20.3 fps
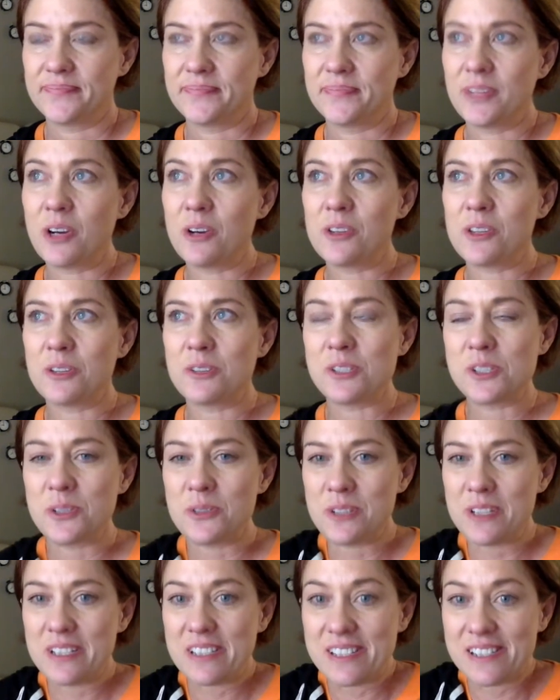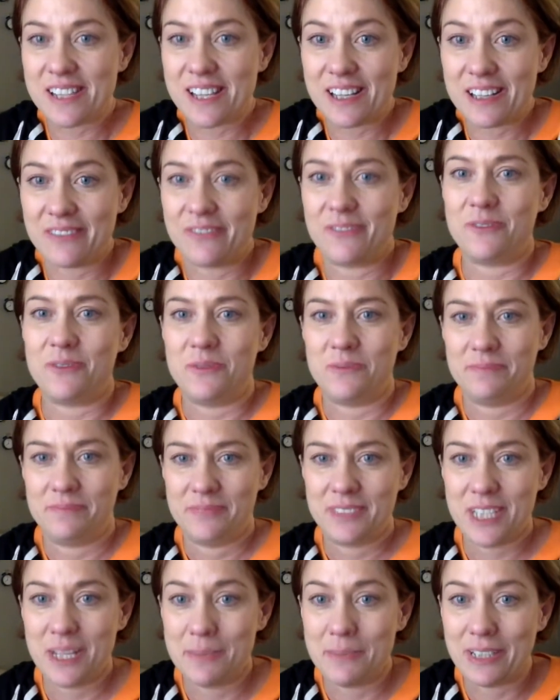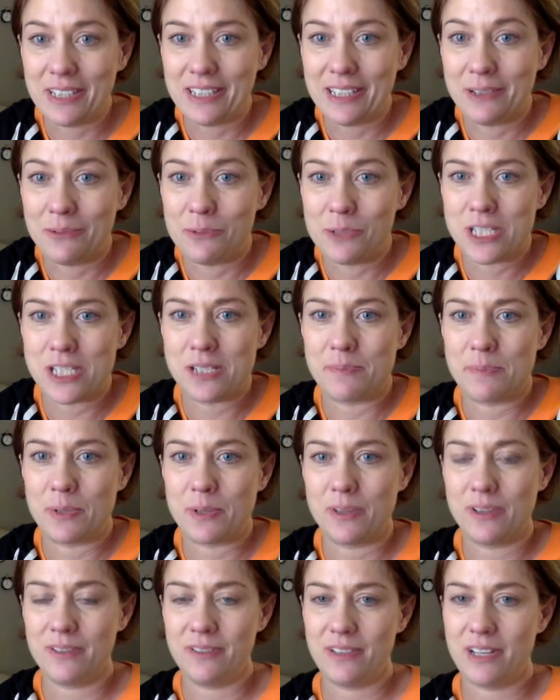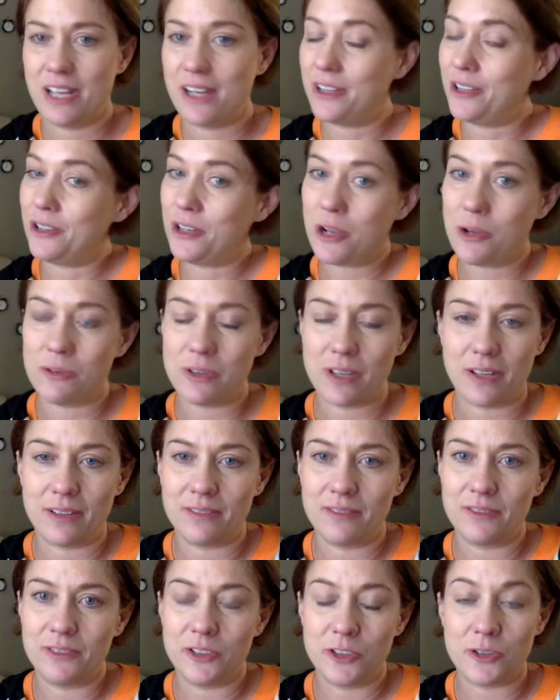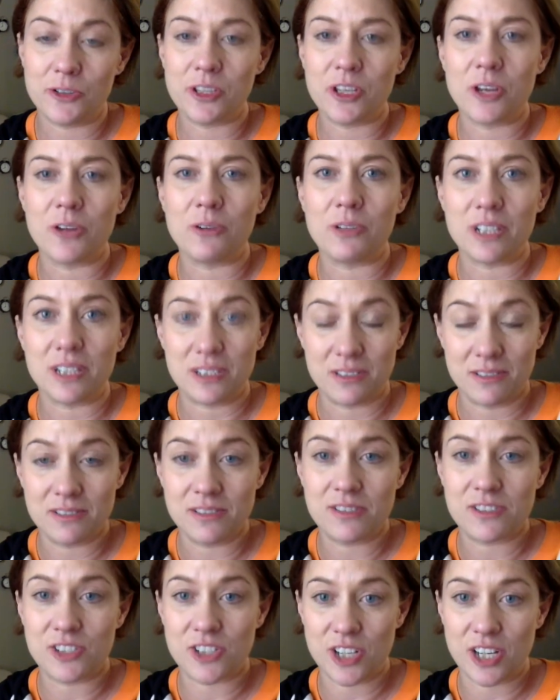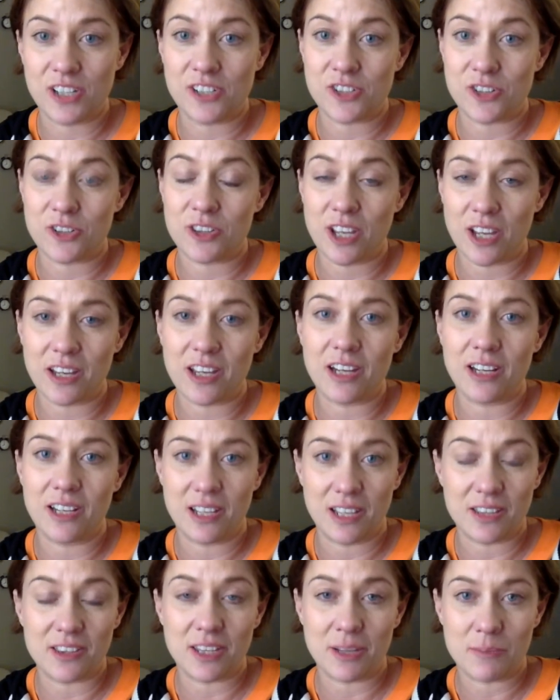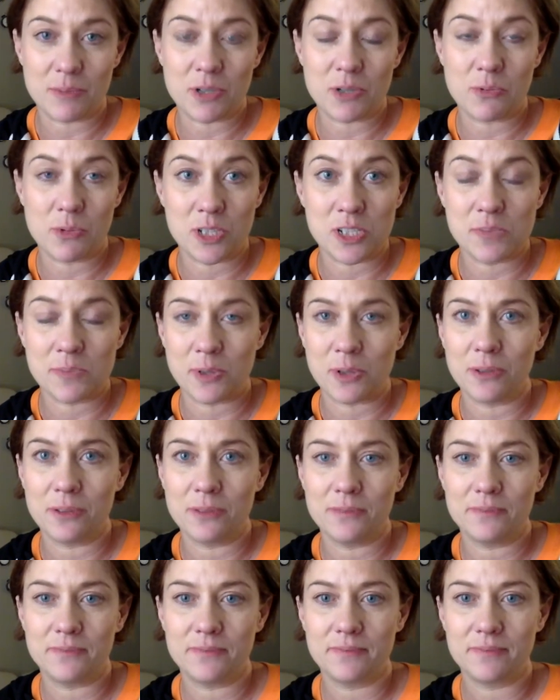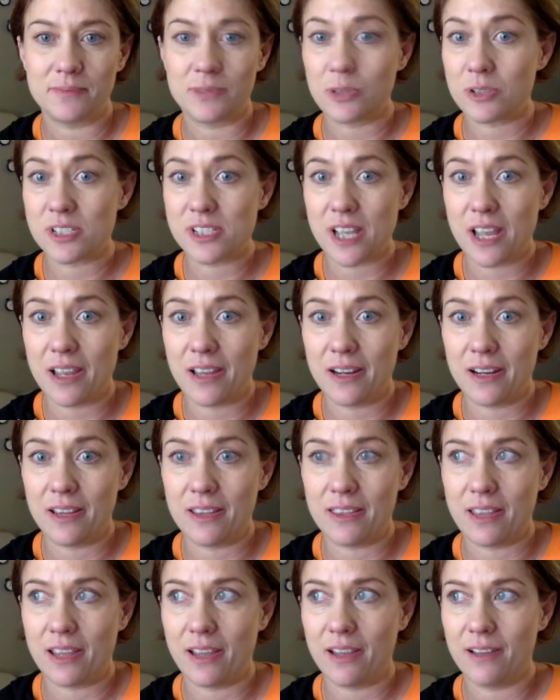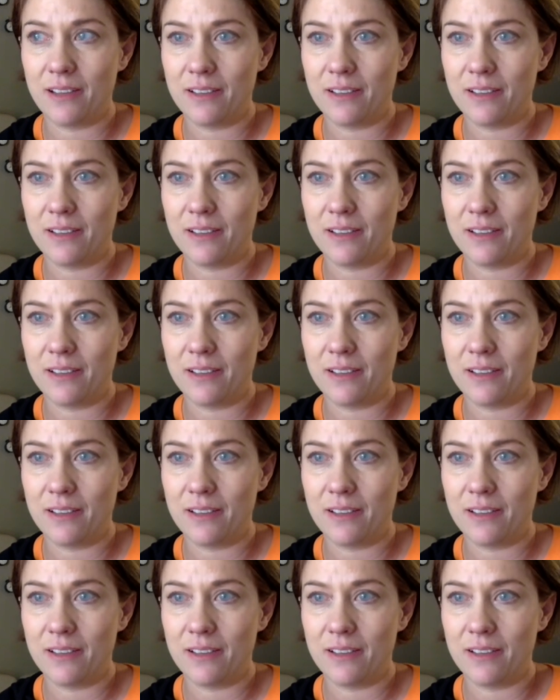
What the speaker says: Or those students that timidly whisper, and you know that you're the only teacher that can get them to whisper or say anything.